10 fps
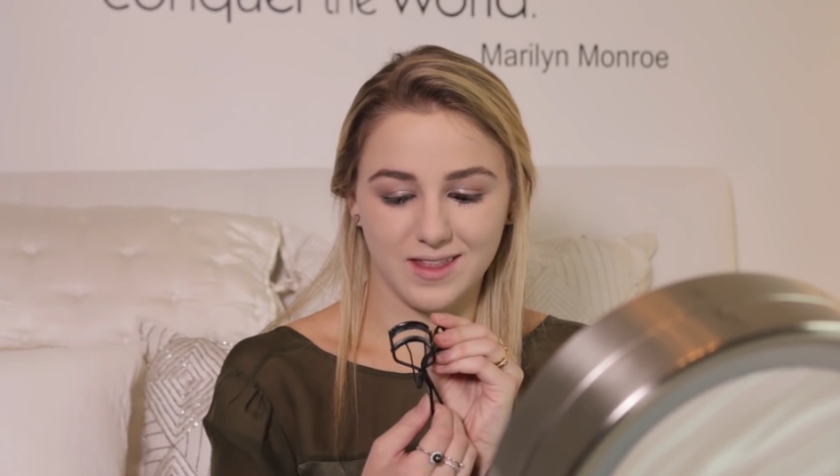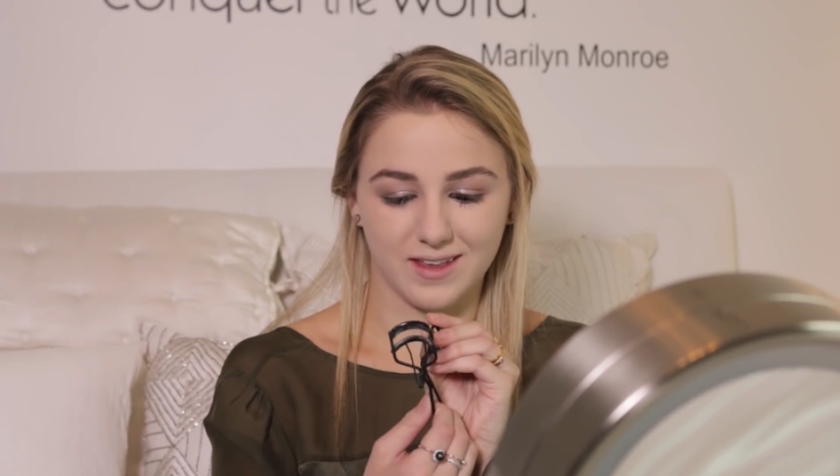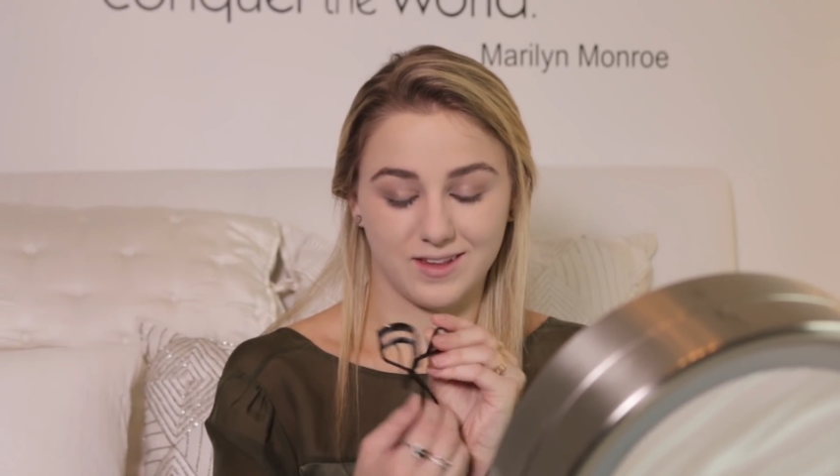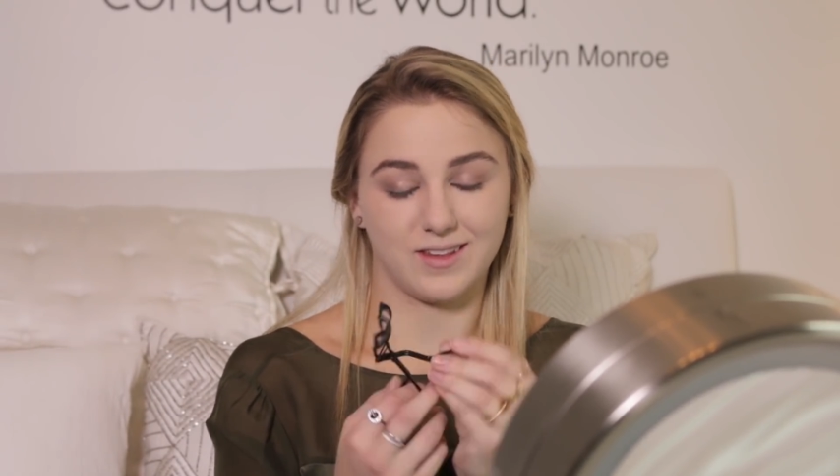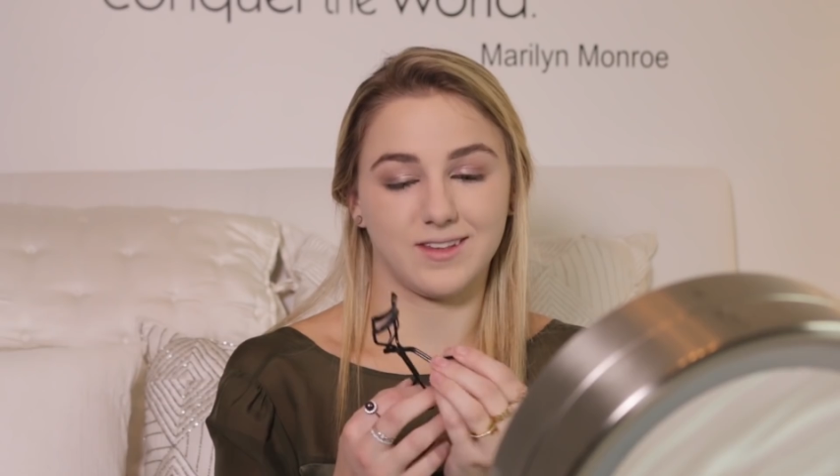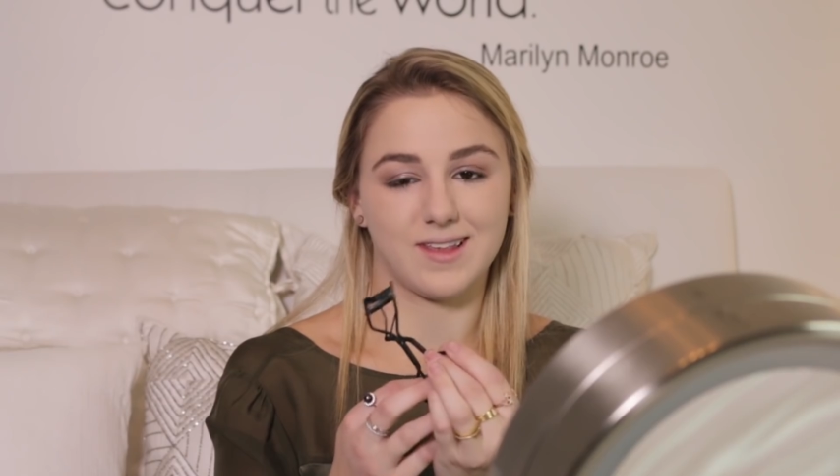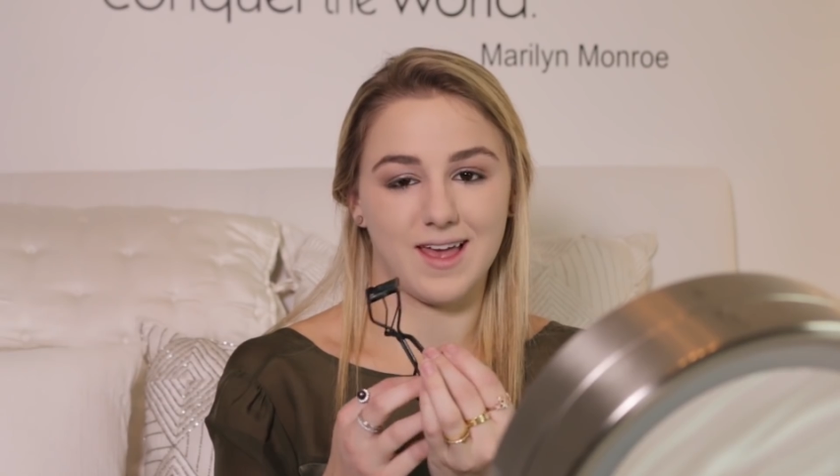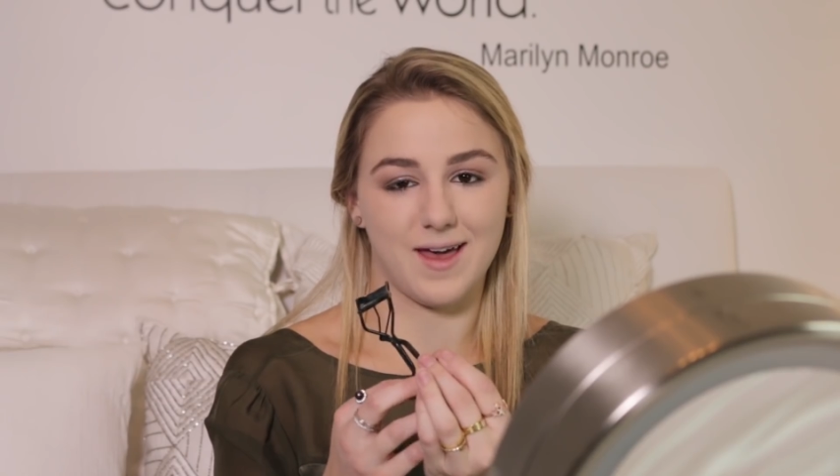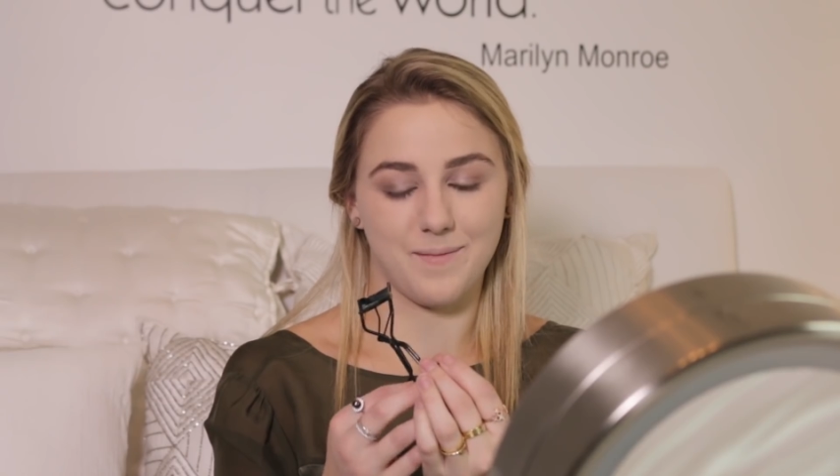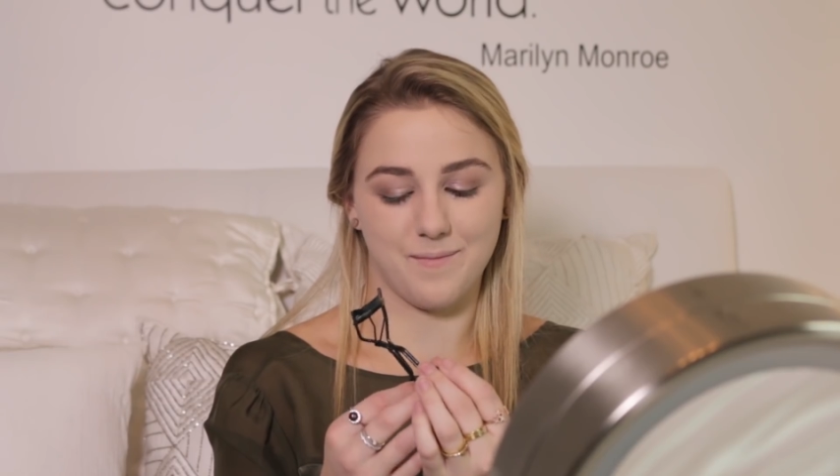This is
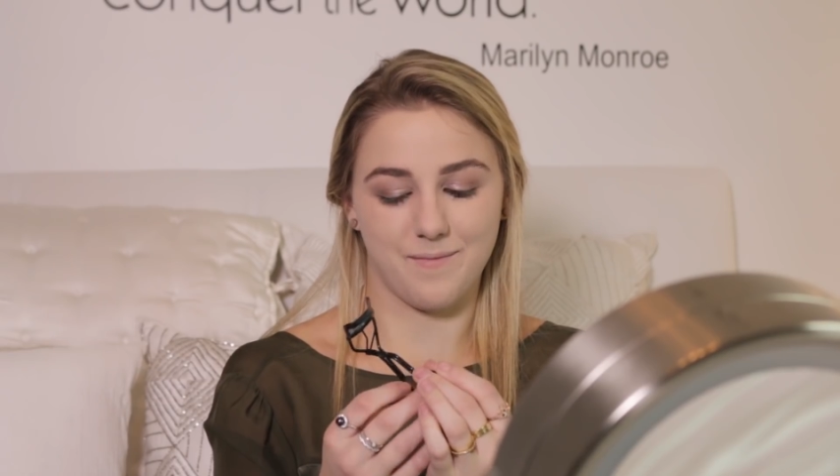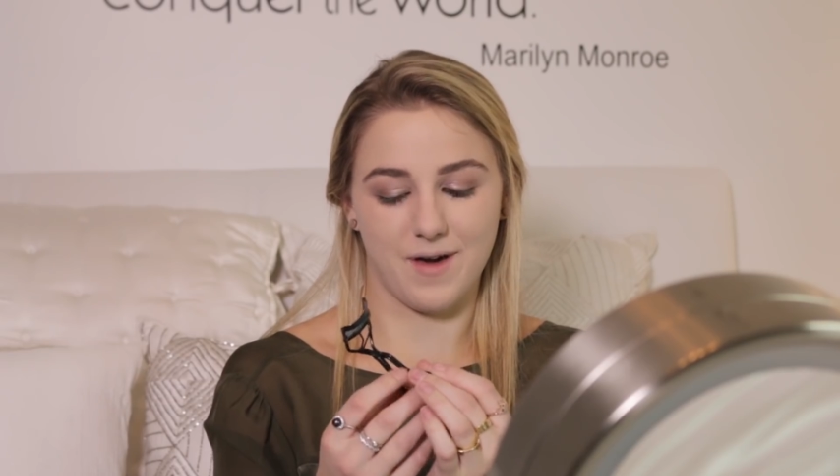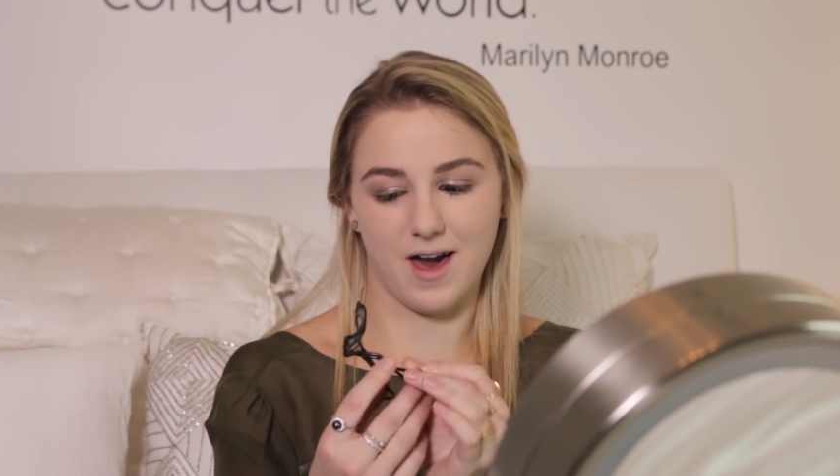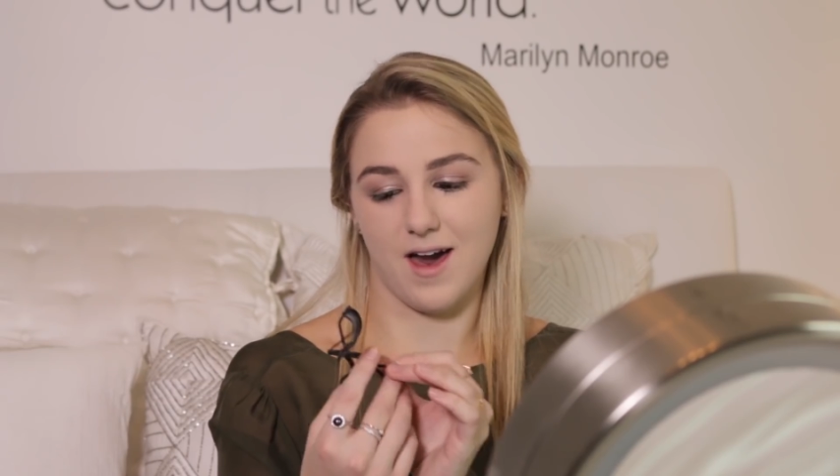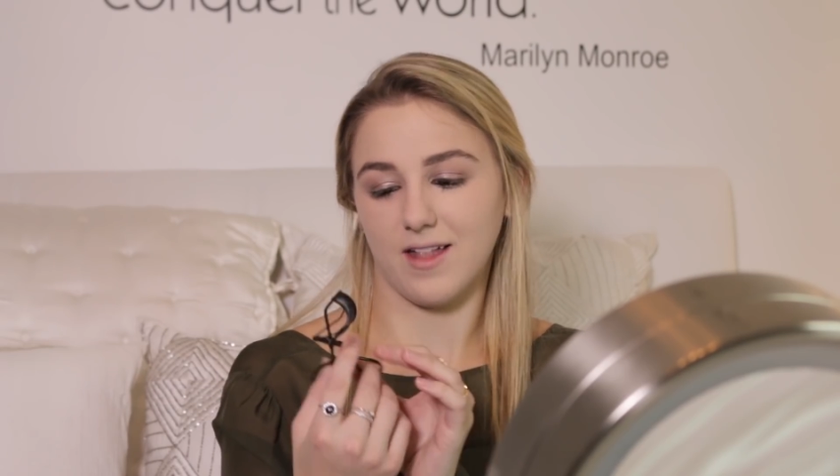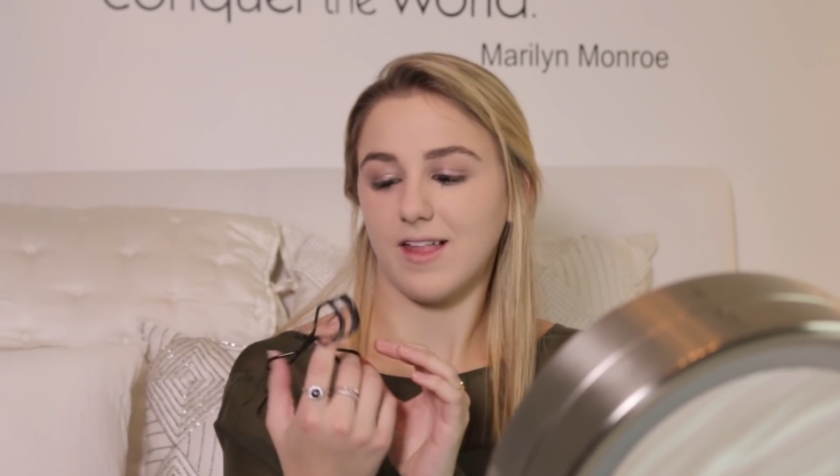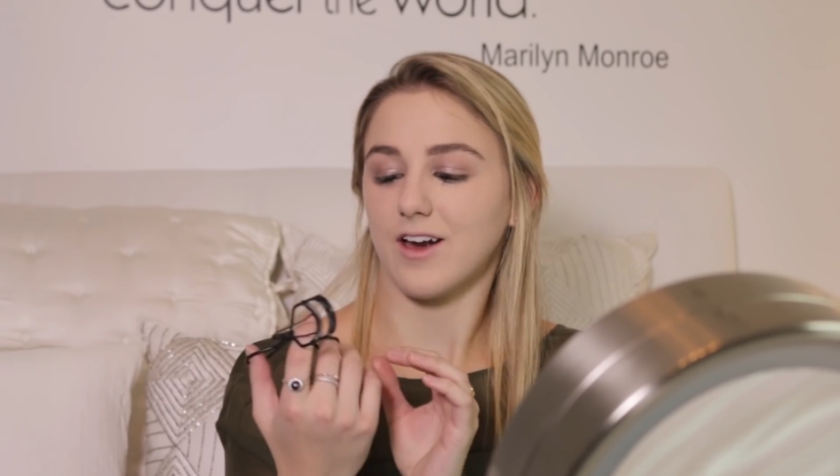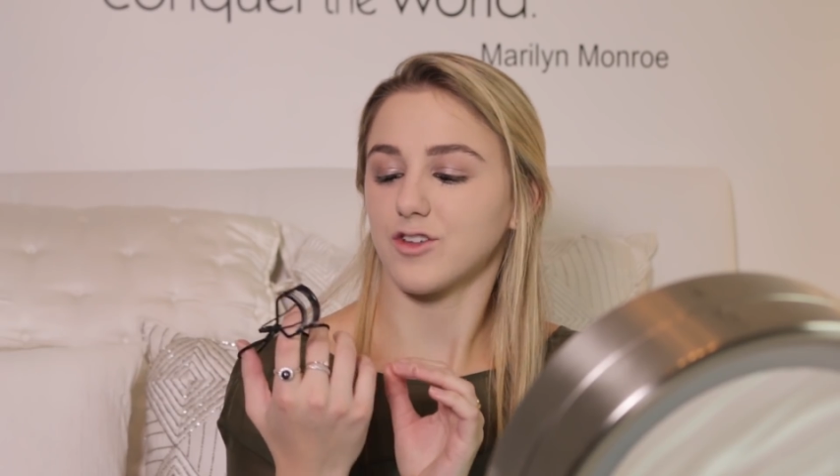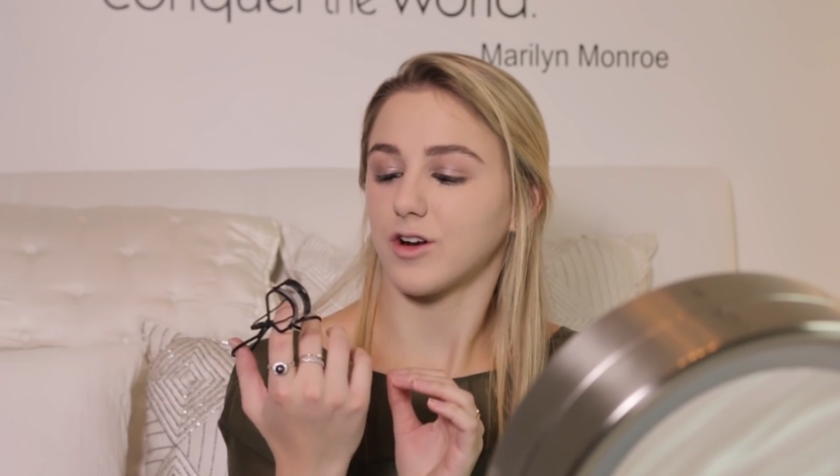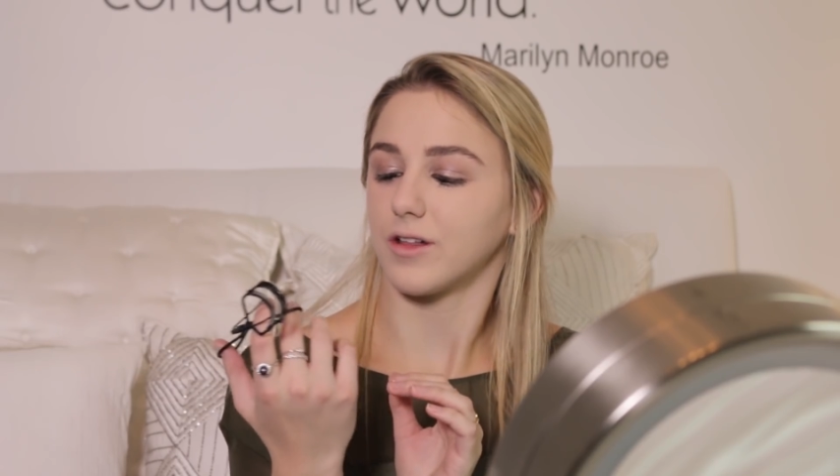lash